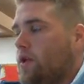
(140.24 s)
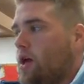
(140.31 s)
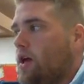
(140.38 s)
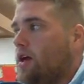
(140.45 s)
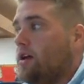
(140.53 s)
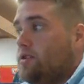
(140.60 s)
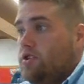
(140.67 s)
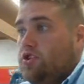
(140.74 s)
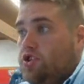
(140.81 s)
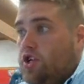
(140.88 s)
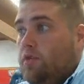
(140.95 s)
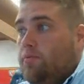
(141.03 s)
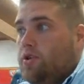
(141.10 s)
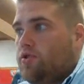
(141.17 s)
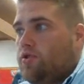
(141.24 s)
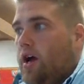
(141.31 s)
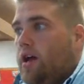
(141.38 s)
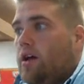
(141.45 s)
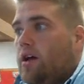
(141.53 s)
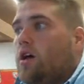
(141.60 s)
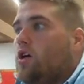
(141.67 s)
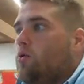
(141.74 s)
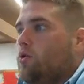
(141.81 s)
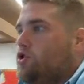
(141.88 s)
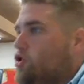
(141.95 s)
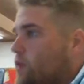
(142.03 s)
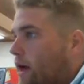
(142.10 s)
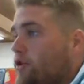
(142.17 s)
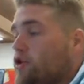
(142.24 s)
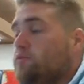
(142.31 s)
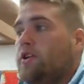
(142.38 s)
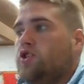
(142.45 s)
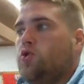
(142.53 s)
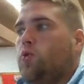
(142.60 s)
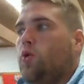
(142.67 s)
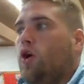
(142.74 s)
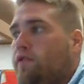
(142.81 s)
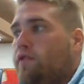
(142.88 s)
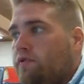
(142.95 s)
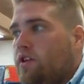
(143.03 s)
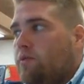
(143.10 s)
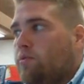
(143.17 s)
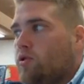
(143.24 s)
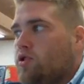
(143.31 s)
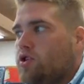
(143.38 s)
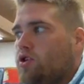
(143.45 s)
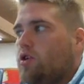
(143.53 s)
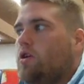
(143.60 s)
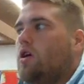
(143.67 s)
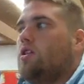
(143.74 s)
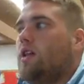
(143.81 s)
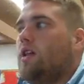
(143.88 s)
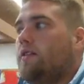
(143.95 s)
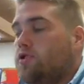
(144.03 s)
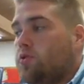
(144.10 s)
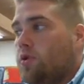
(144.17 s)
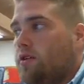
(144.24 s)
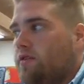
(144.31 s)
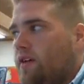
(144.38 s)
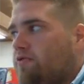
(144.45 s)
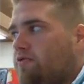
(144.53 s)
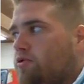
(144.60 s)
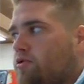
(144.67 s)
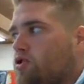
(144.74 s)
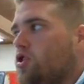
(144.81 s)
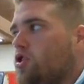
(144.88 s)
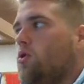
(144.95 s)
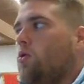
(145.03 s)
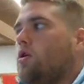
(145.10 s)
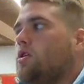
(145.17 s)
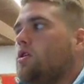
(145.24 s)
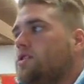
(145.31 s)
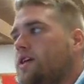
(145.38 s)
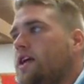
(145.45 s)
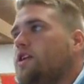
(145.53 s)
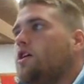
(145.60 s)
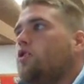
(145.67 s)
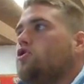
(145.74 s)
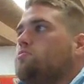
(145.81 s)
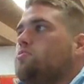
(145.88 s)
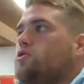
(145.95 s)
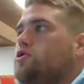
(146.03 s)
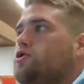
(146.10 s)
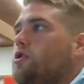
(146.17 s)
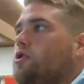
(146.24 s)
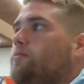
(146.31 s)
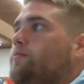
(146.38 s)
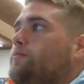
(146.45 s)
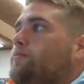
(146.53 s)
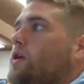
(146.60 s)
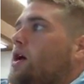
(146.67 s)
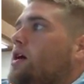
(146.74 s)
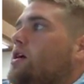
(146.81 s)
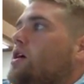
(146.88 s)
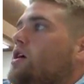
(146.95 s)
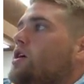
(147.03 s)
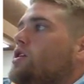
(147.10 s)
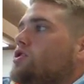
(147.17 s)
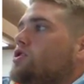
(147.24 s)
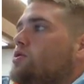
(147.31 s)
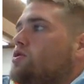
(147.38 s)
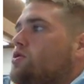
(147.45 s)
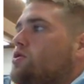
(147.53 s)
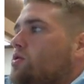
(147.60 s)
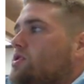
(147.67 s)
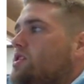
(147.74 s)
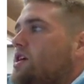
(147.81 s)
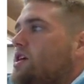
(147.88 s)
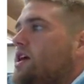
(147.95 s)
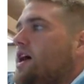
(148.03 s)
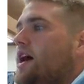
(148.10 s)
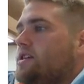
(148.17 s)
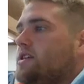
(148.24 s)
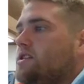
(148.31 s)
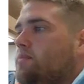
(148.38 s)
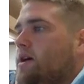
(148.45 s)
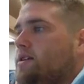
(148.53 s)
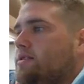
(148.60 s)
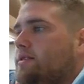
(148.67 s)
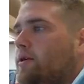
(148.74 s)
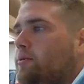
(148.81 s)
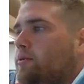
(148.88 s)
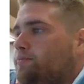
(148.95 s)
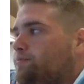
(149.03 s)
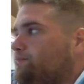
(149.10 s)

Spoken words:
Okay, because it's cheapest, right? Would you rather spend $12.50 per shirt, $11.25 per shirt, or $10 per shirt? Okay, so store C has the best deal.